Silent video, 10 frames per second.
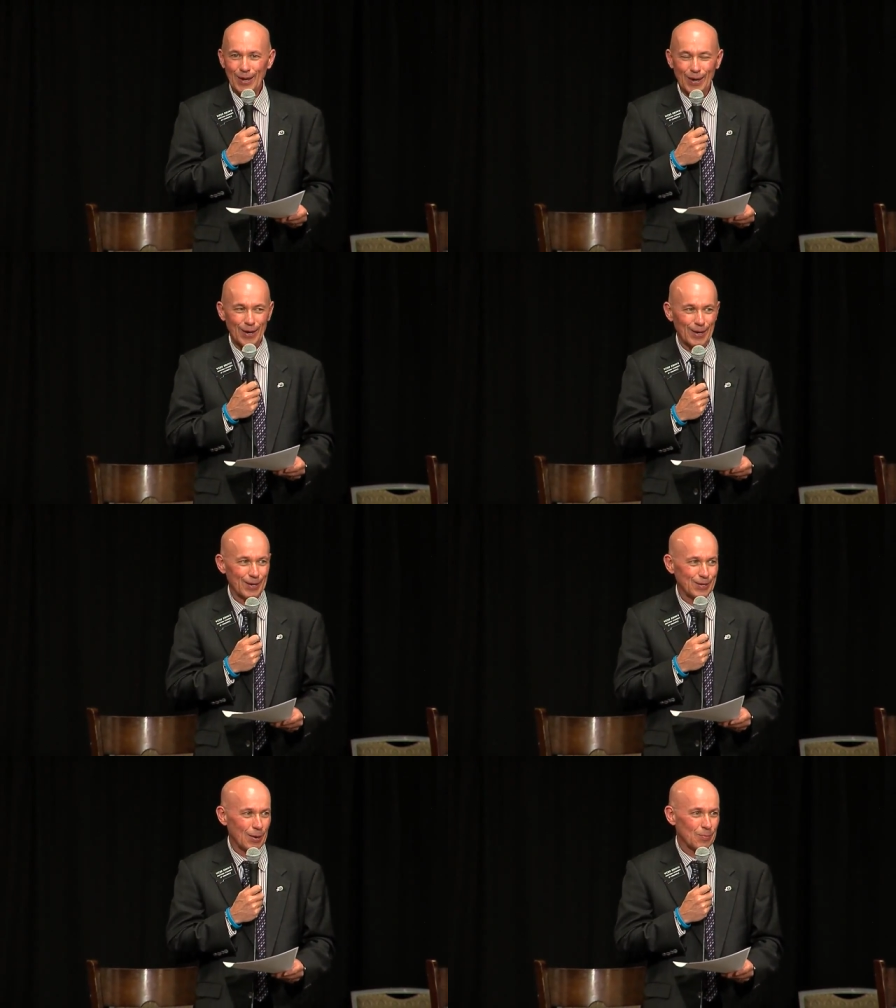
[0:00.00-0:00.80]

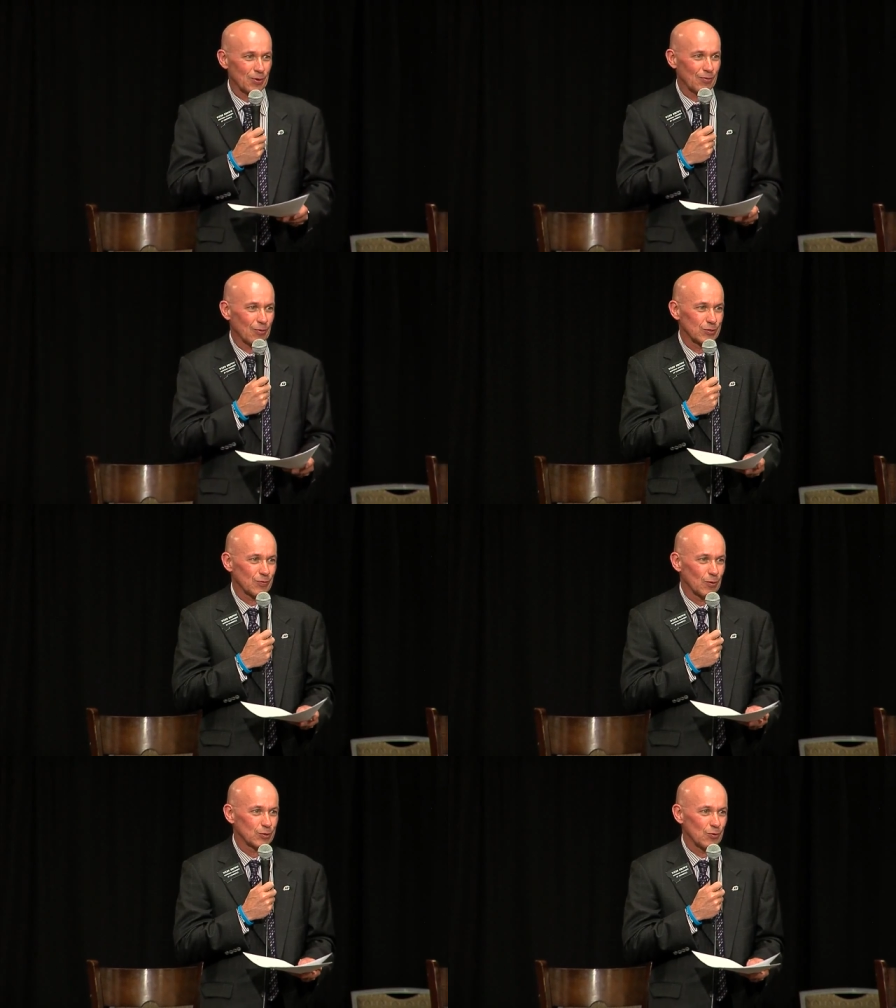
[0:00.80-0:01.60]
A number of those
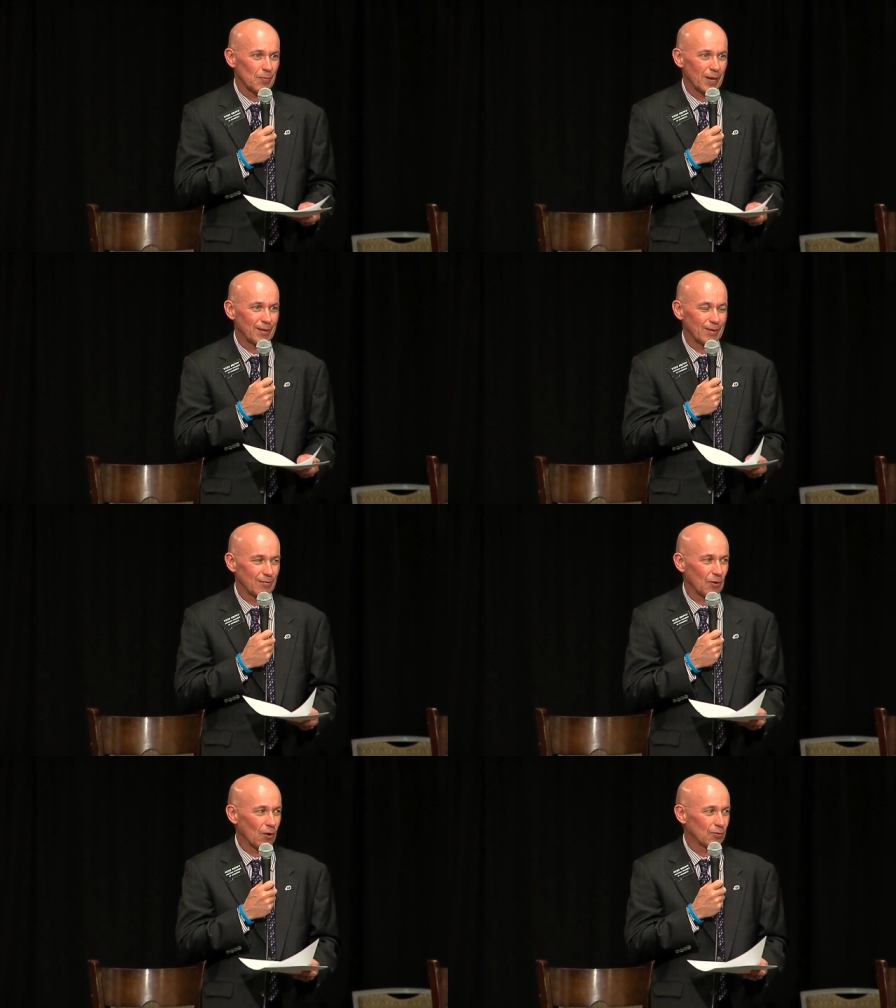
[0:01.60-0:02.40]
folks who have been
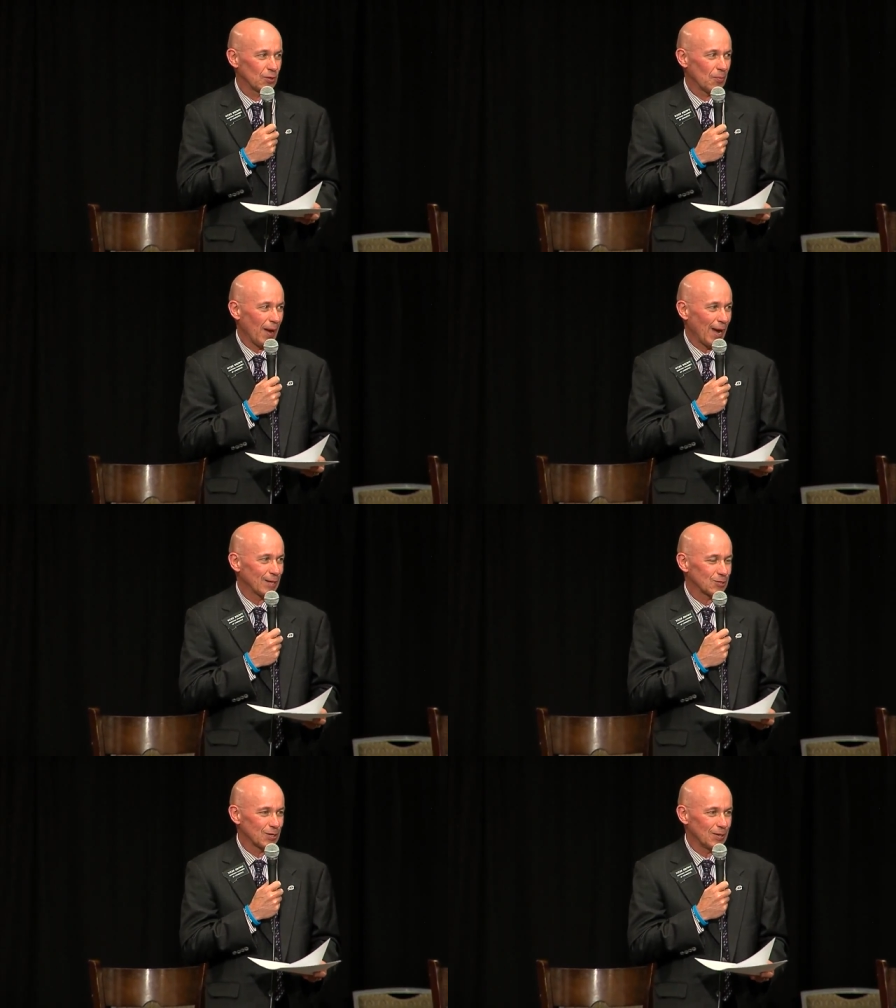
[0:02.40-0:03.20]
involved in the
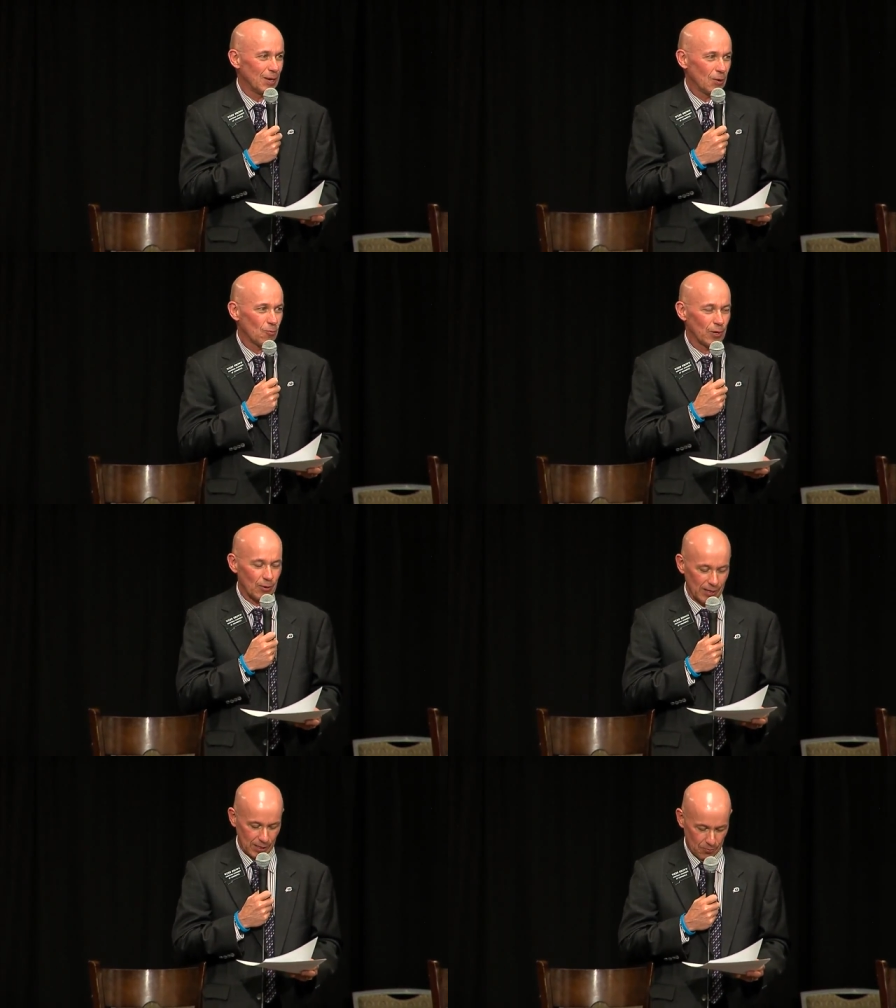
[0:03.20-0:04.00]
past, and we
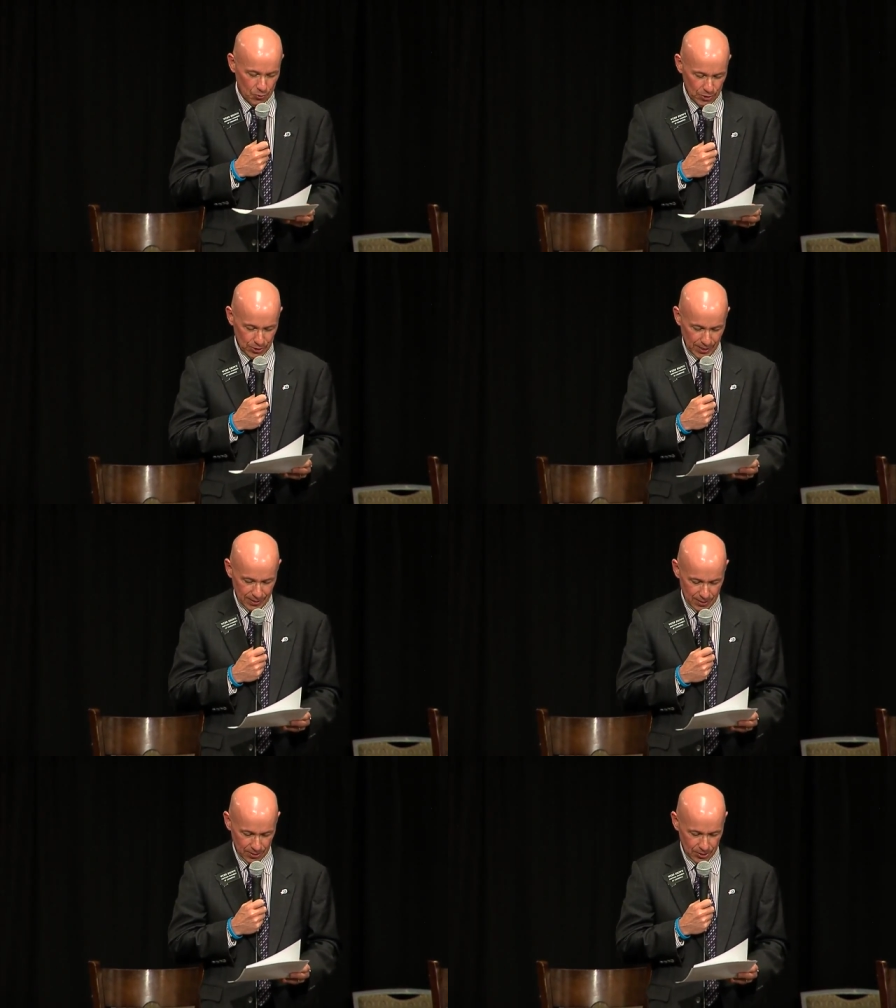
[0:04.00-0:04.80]
greatly
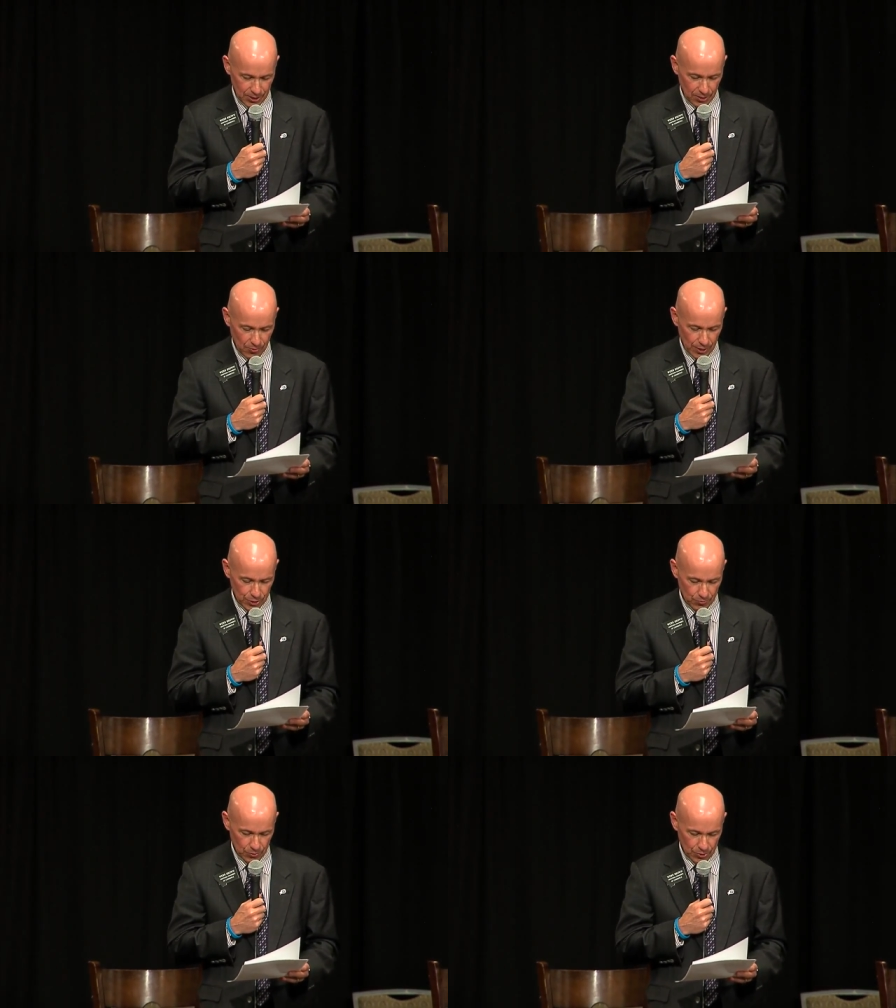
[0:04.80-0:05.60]
appreciate their
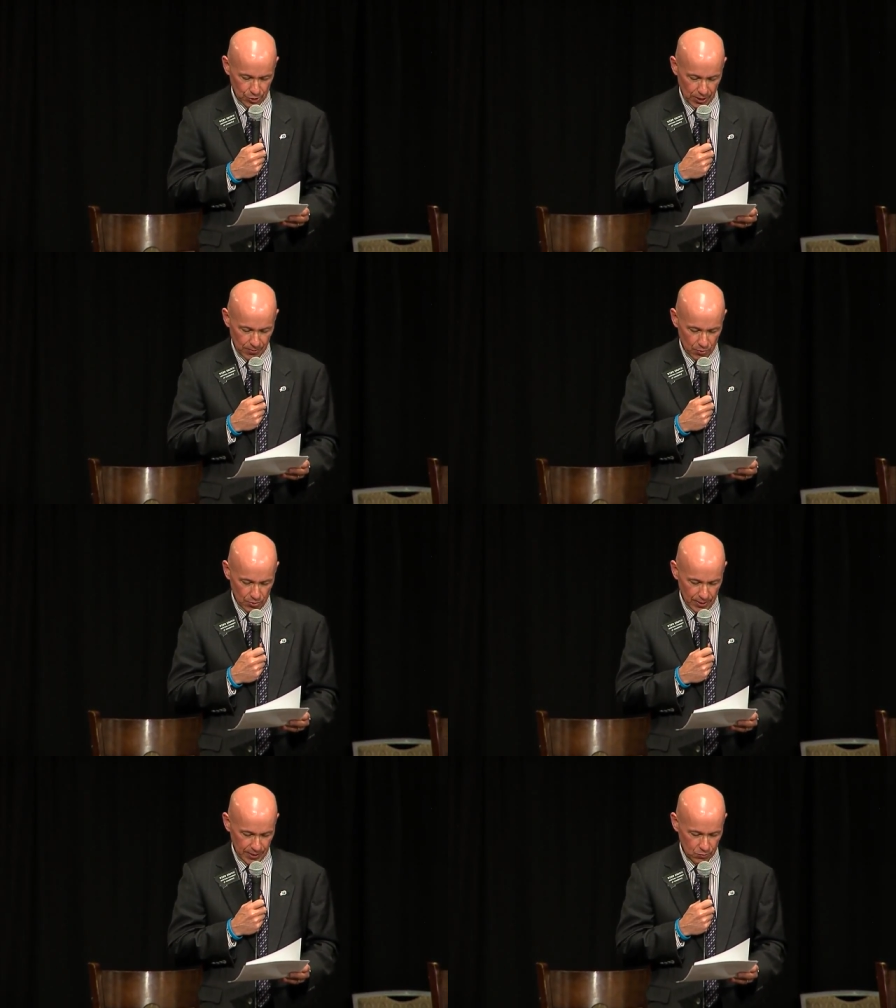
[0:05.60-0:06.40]
continuation with the
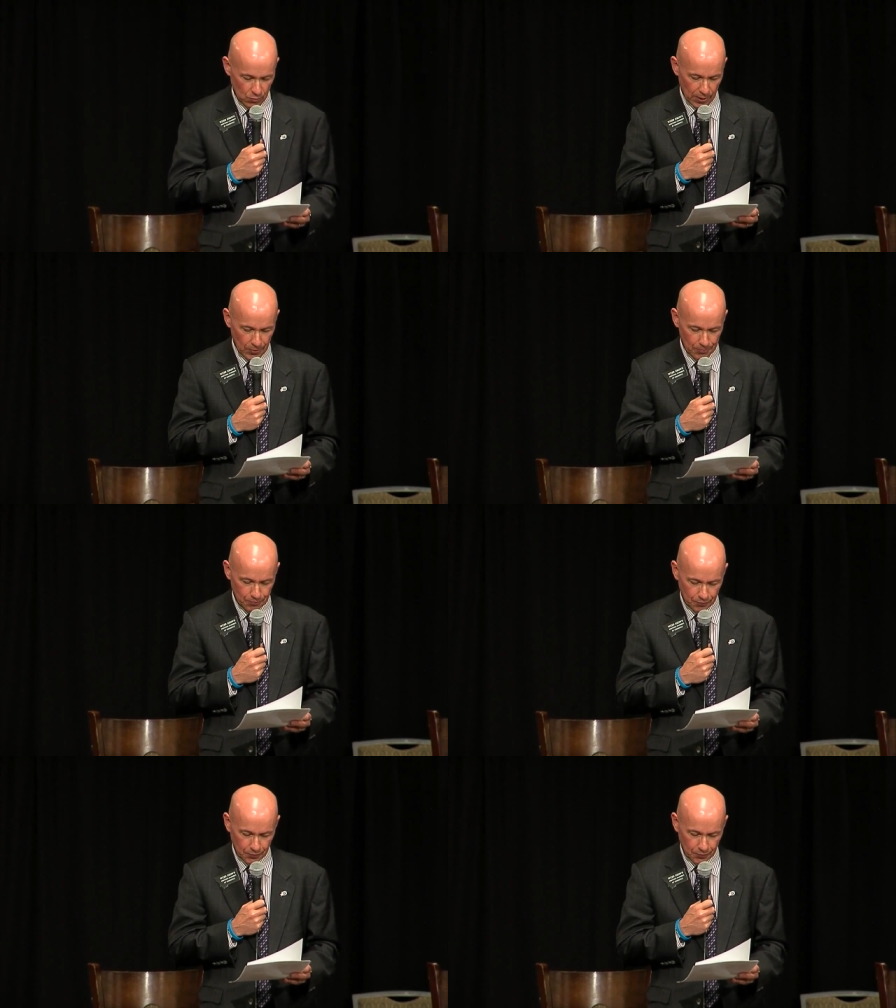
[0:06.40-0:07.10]
Chamber as well.